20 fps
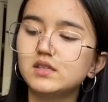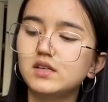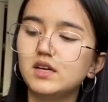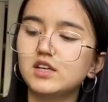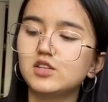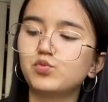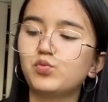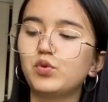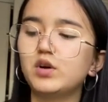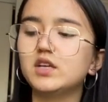
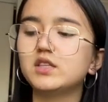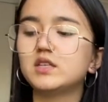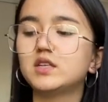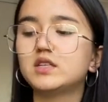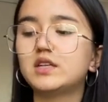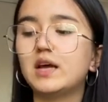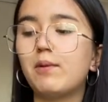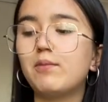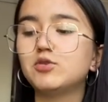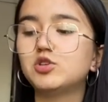yes, weeds are
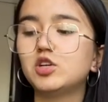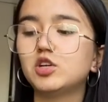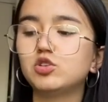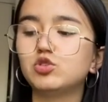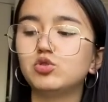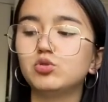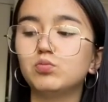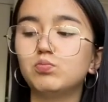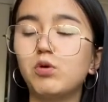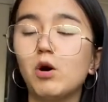damaging
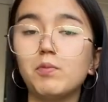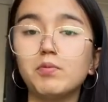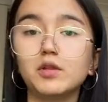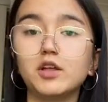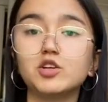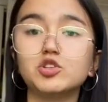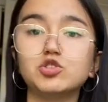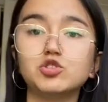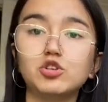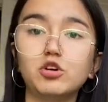to
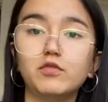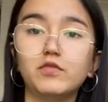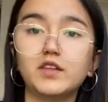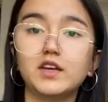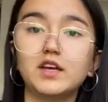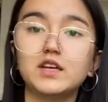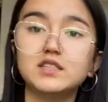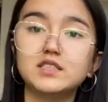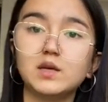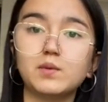populations of the
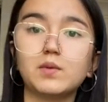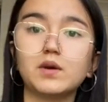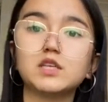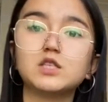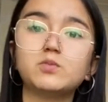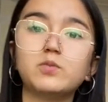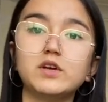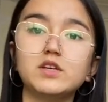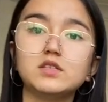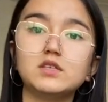endemic
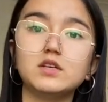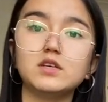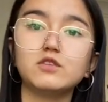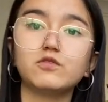species,